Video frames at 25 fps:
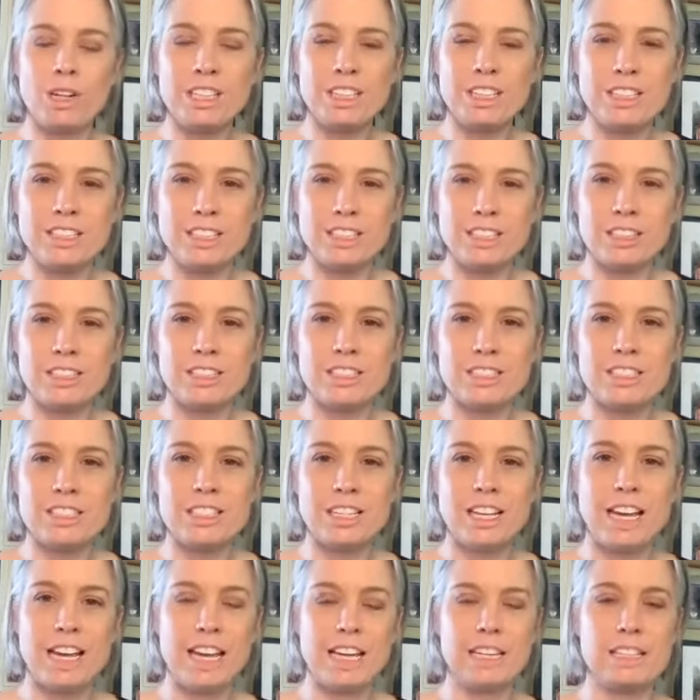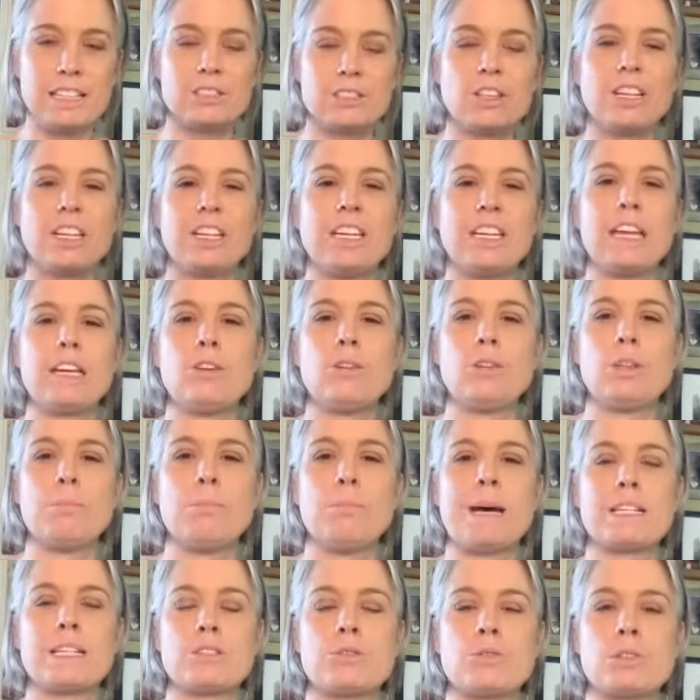years and is going to get you the
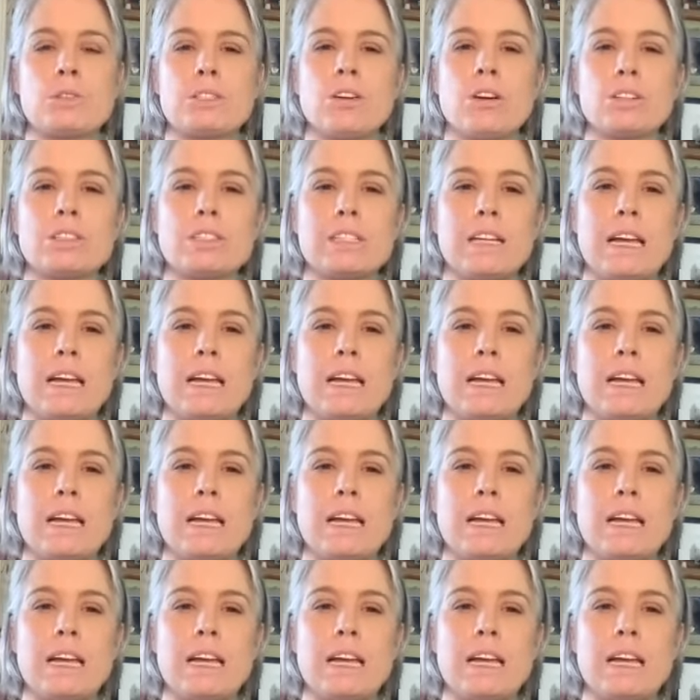best results.